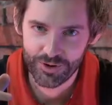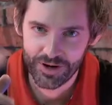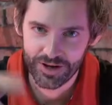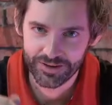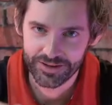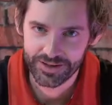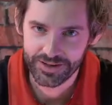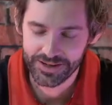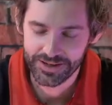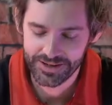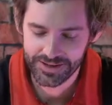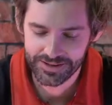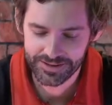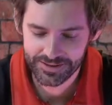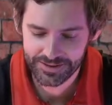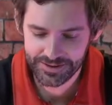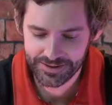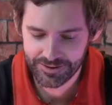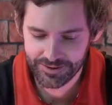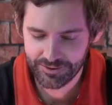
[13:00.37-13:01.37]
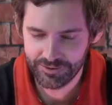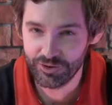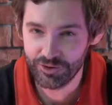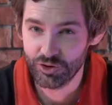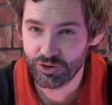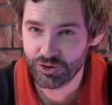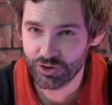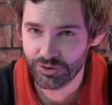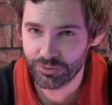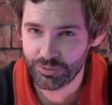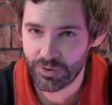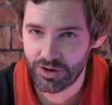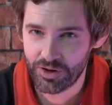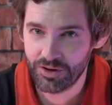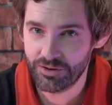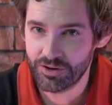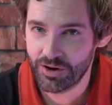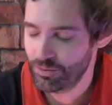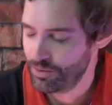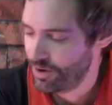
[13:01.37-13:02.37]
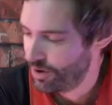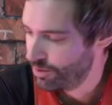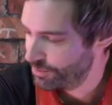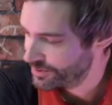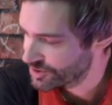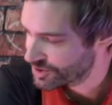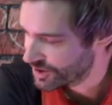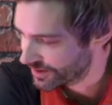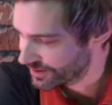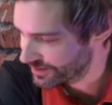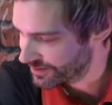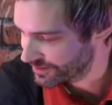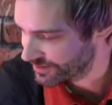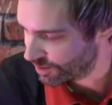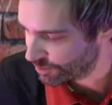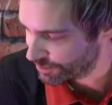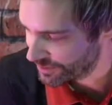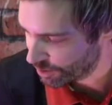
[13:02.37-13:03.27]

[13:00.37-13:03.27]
throughout the future as well. I'll be checking it.